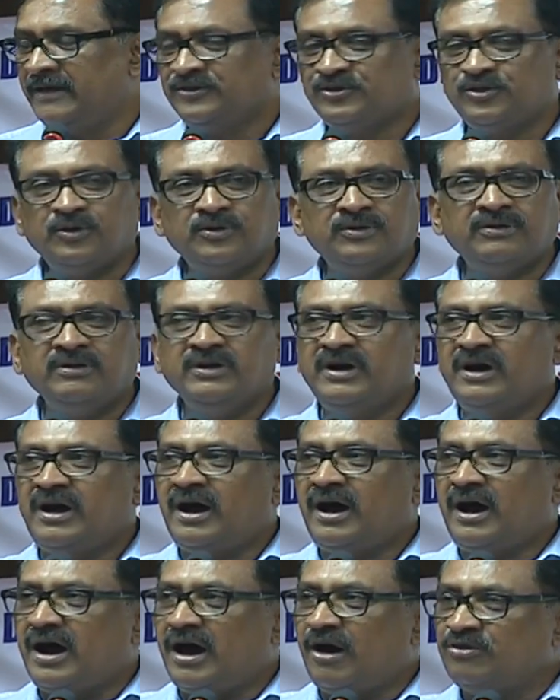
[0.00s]
So,
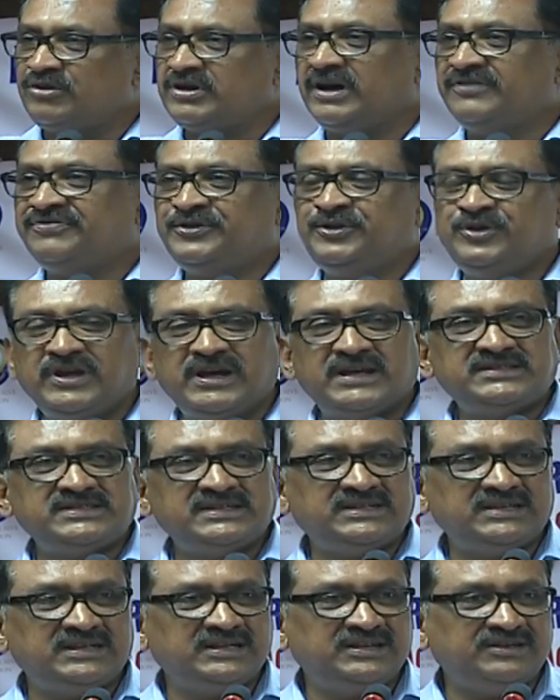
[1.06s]
out of
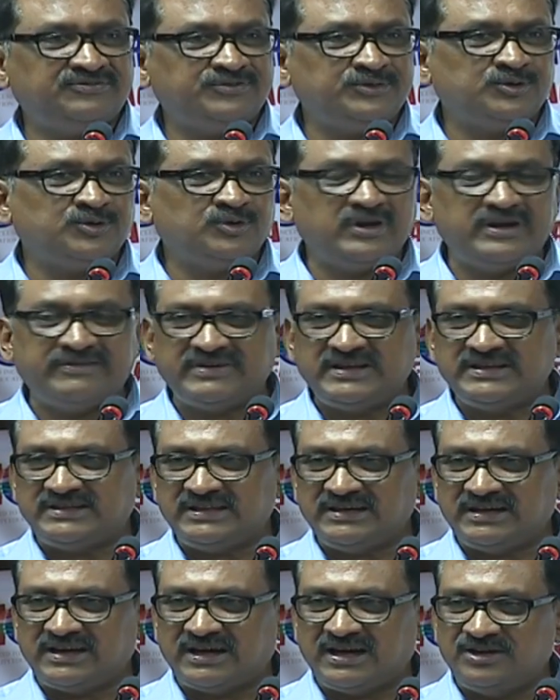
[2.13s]
curiosity, if you know
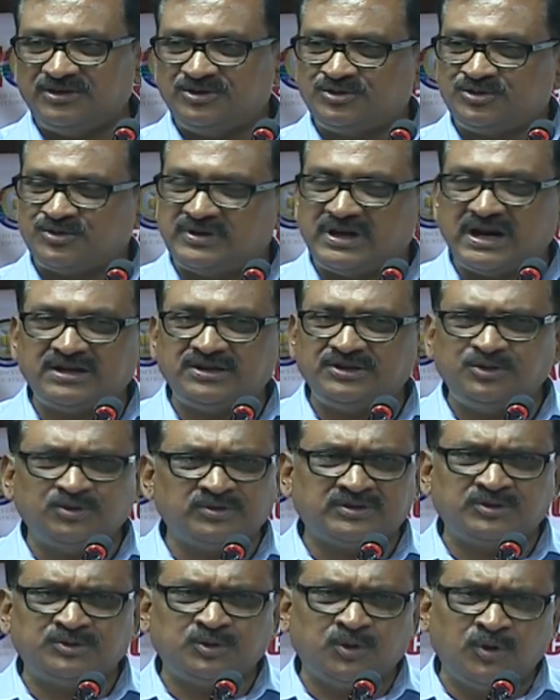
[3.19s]
everything and you should not, you
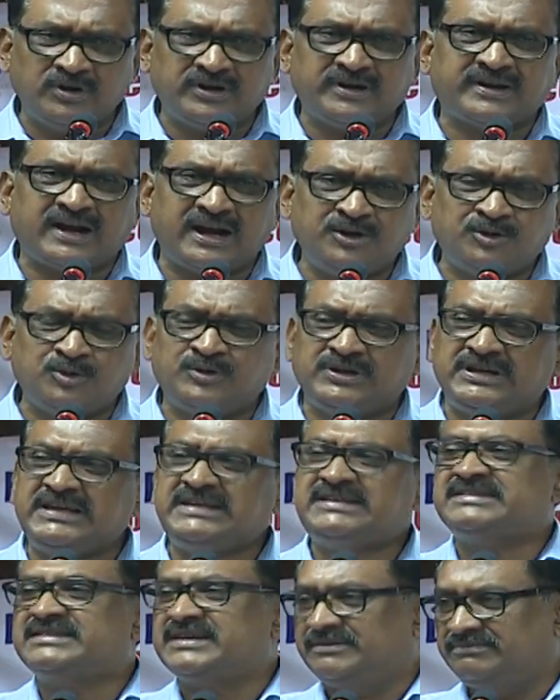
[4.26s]
don't try to
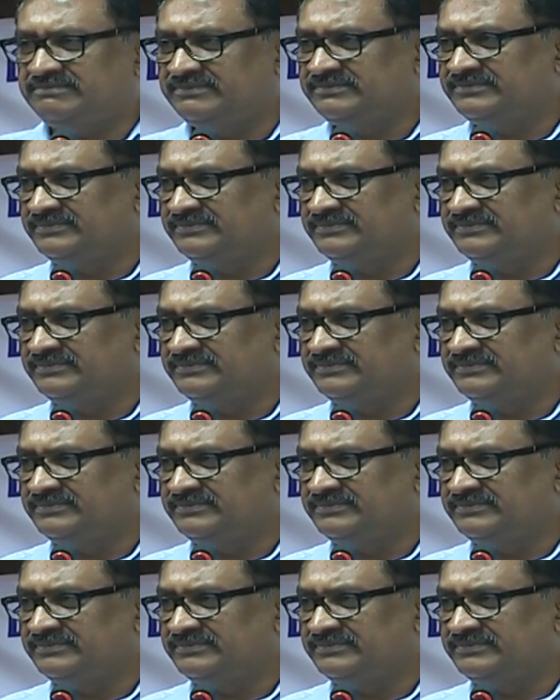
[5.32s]
teach them.